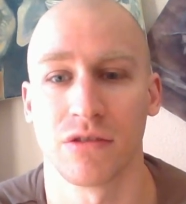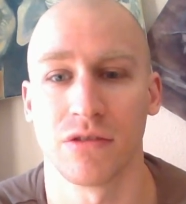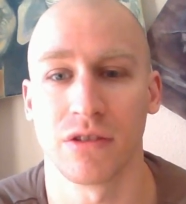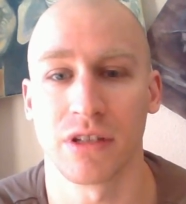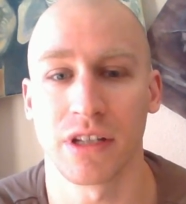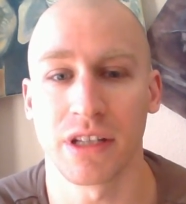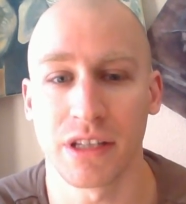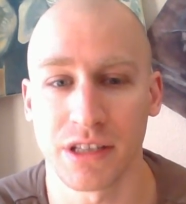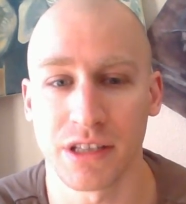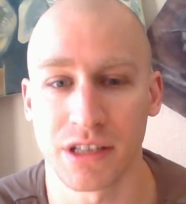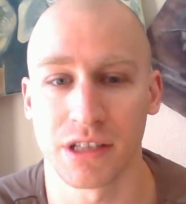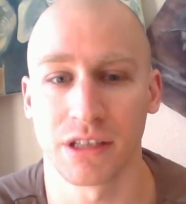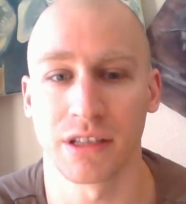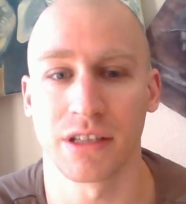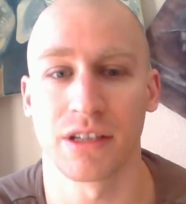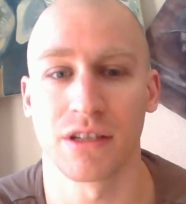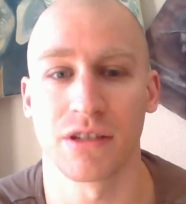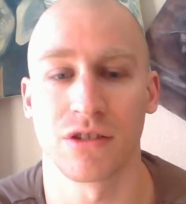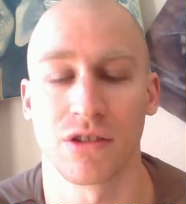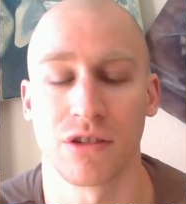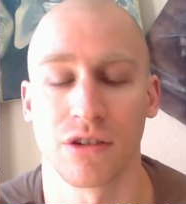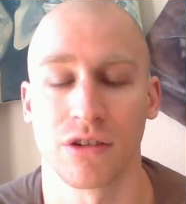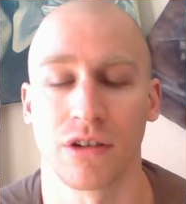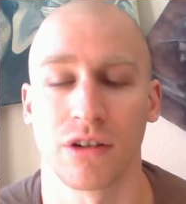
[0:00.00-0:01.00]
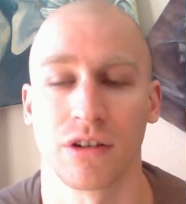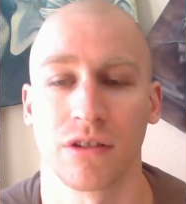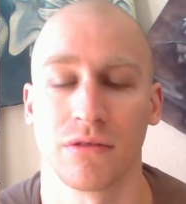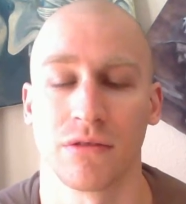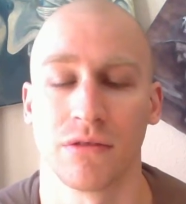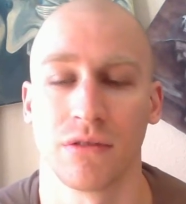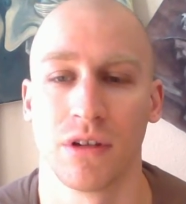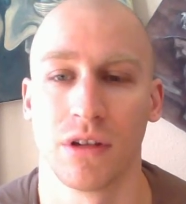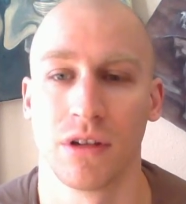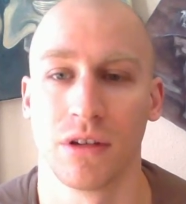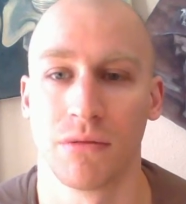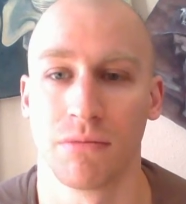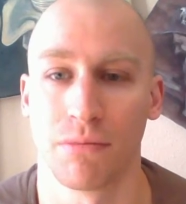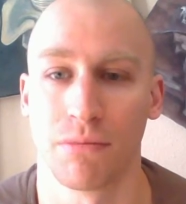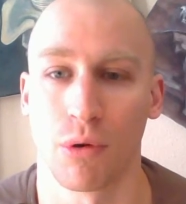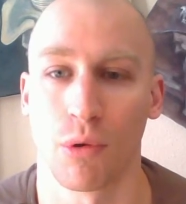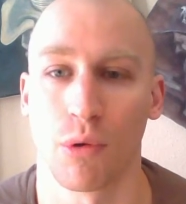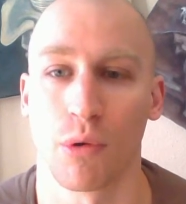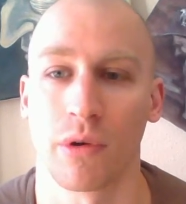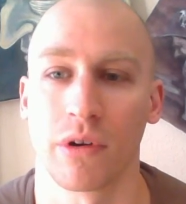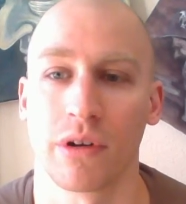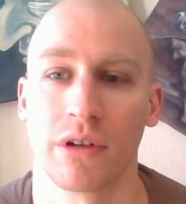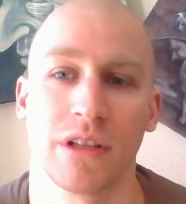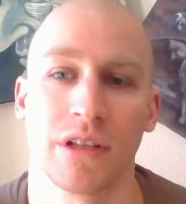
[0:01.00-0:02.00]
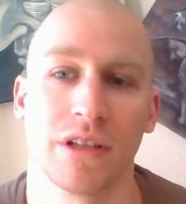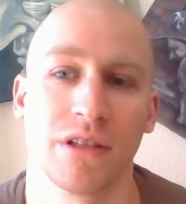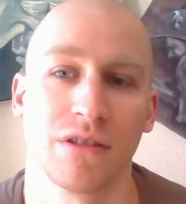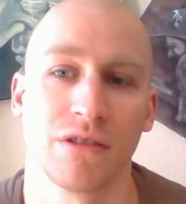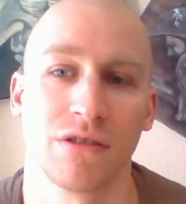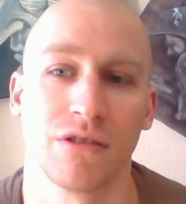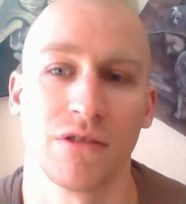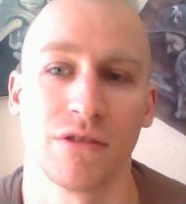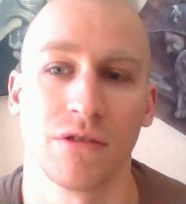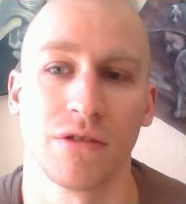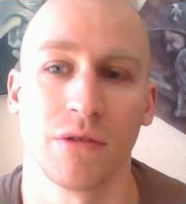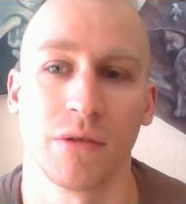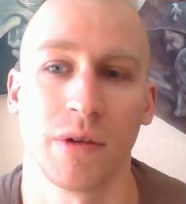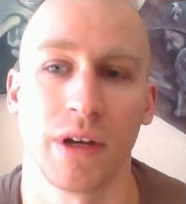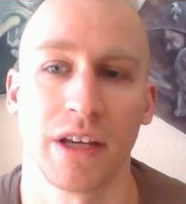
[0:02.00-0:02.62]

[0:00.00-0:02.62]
easily turn porn into